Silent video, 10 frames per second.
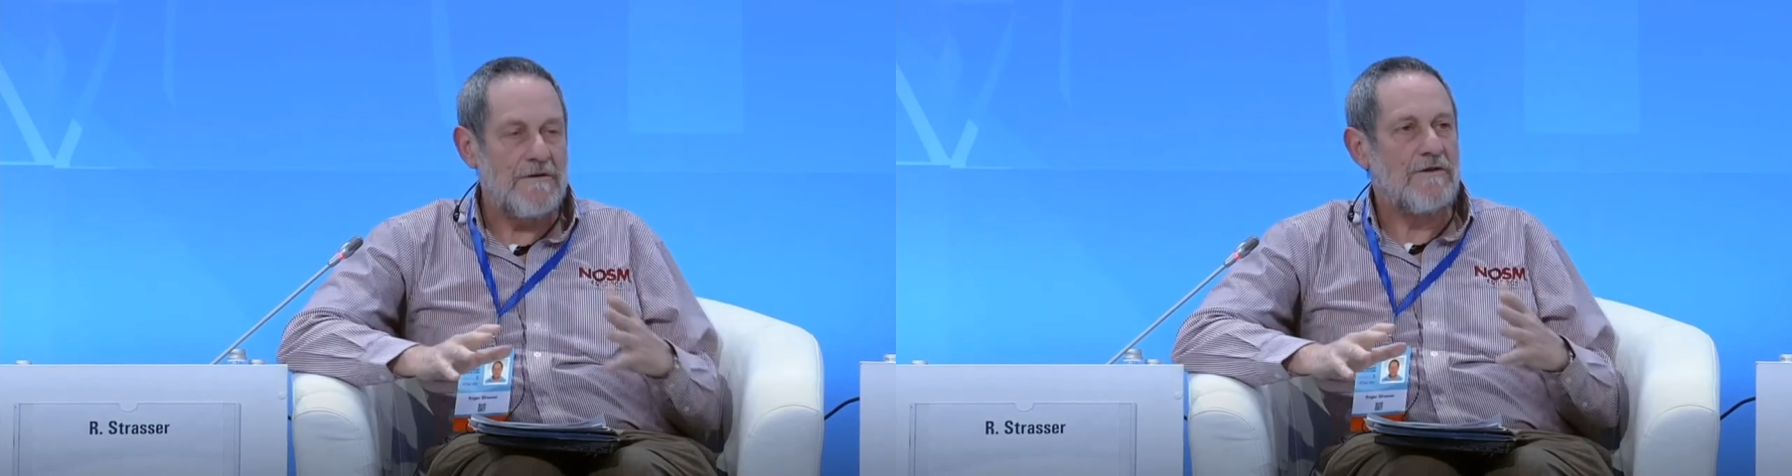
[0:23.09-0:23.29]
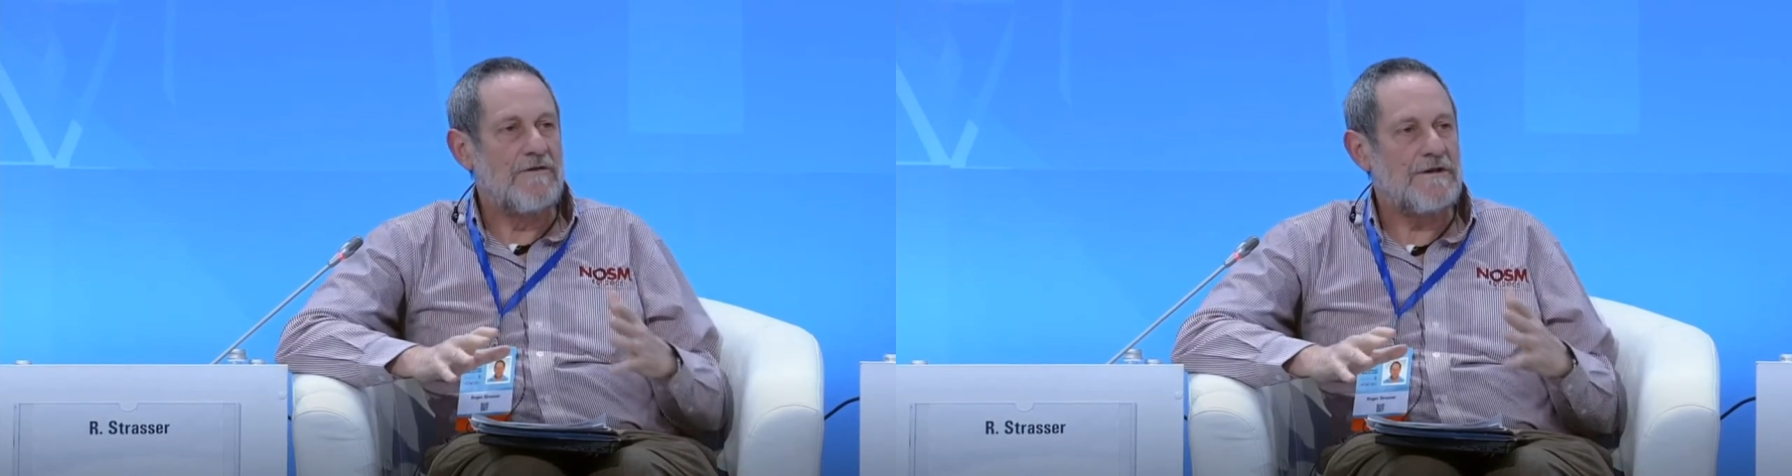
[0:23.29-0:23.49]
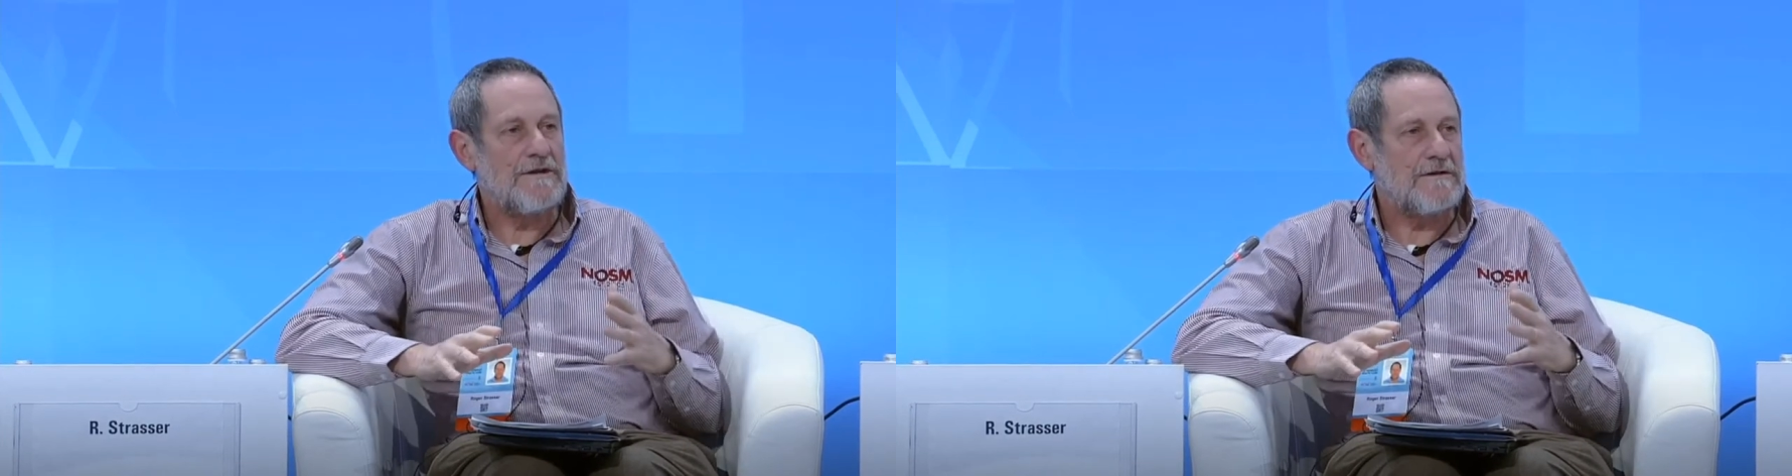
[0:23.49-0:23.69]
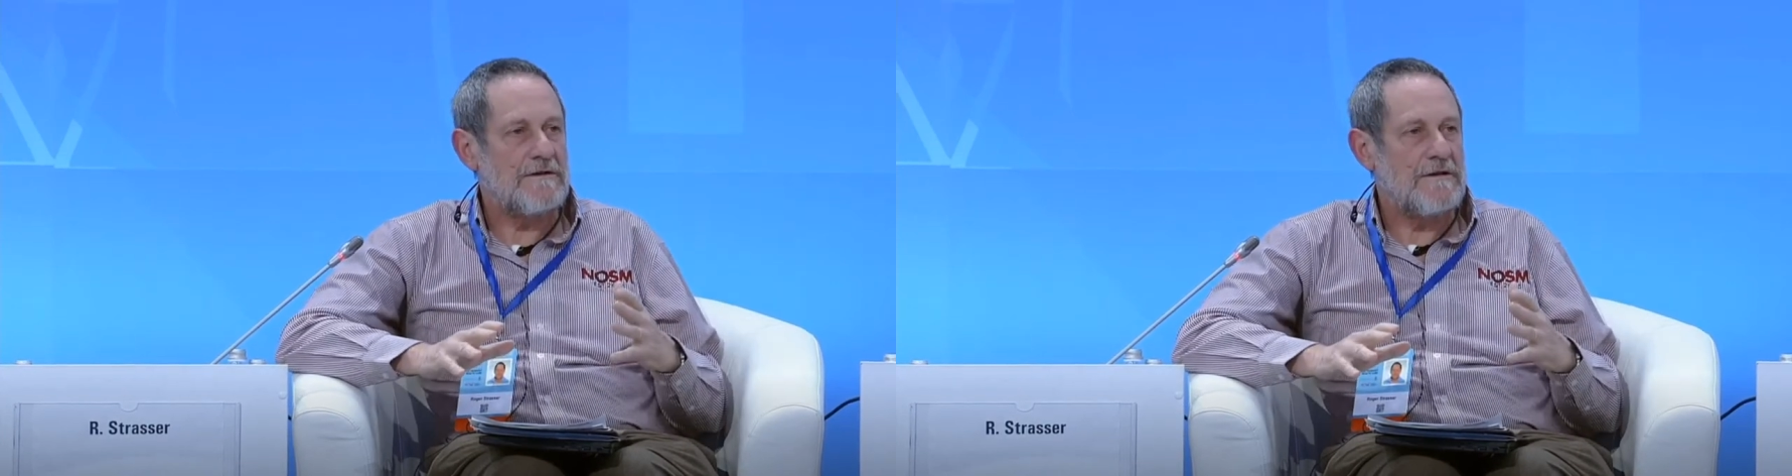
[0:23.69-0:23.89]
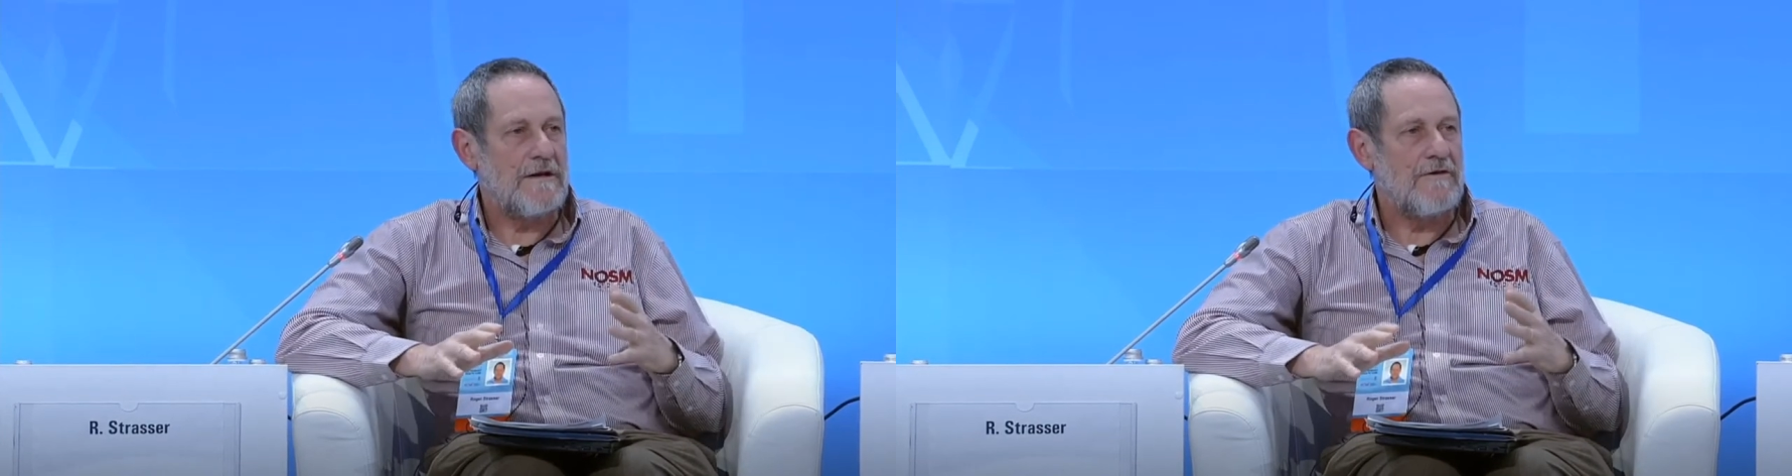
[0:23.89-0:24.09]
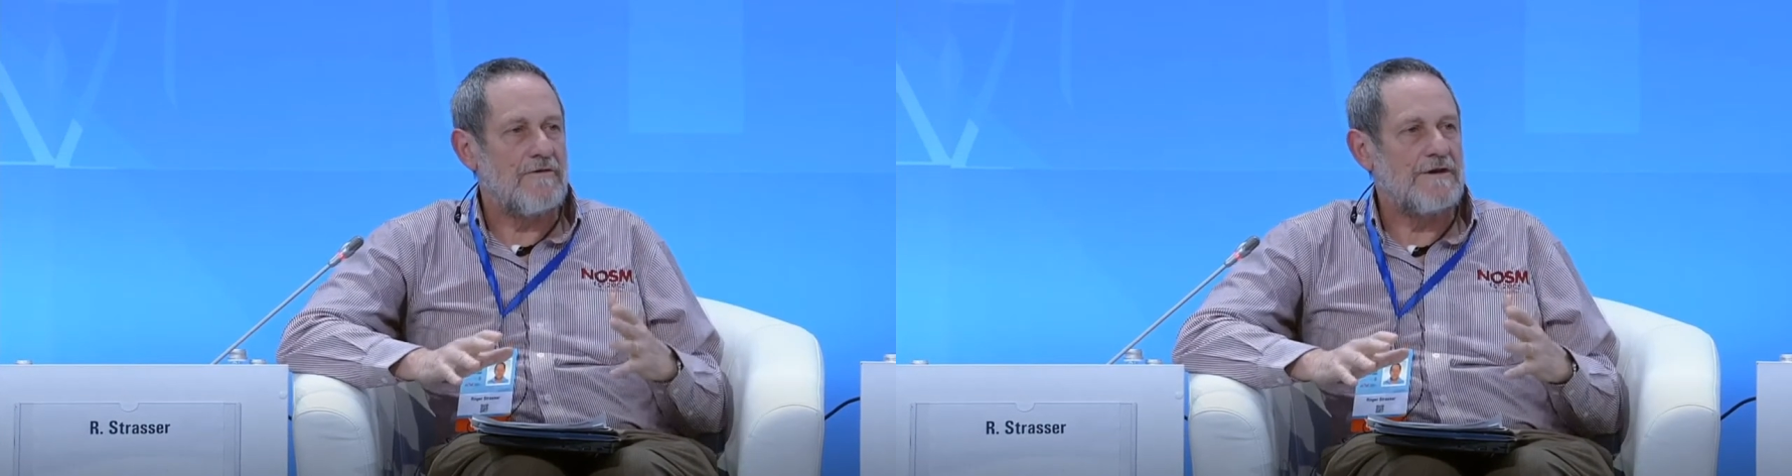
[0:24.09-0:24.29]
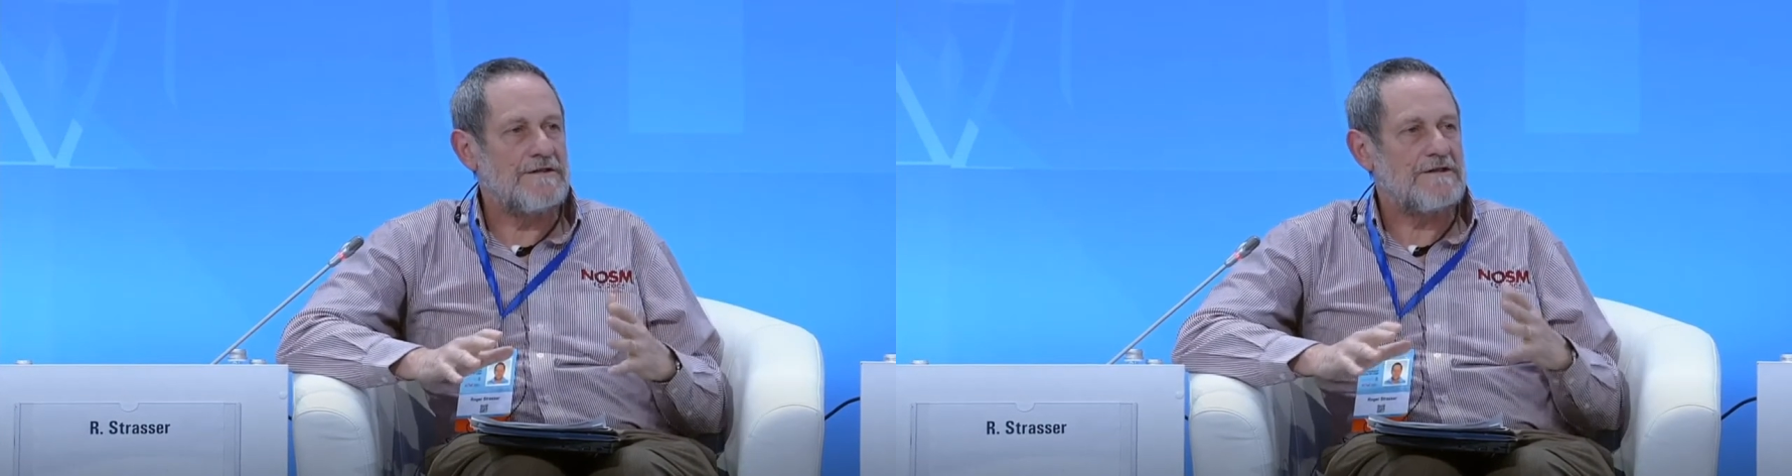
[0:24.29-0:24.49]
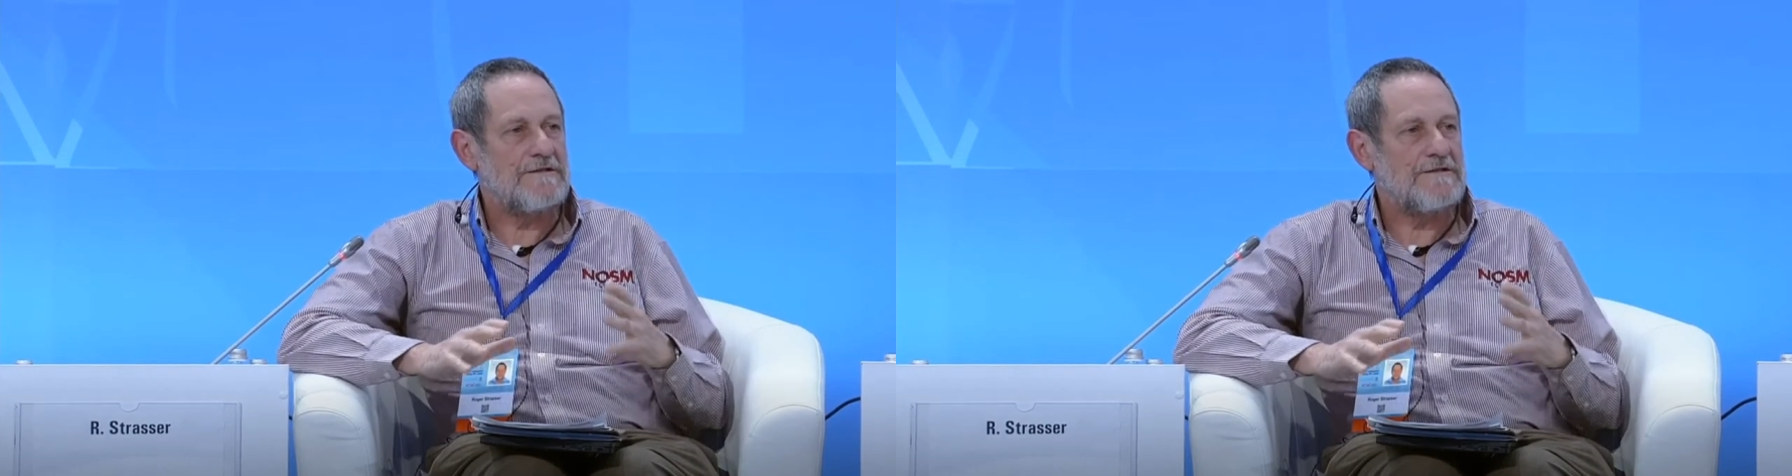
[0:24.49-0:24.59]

increasing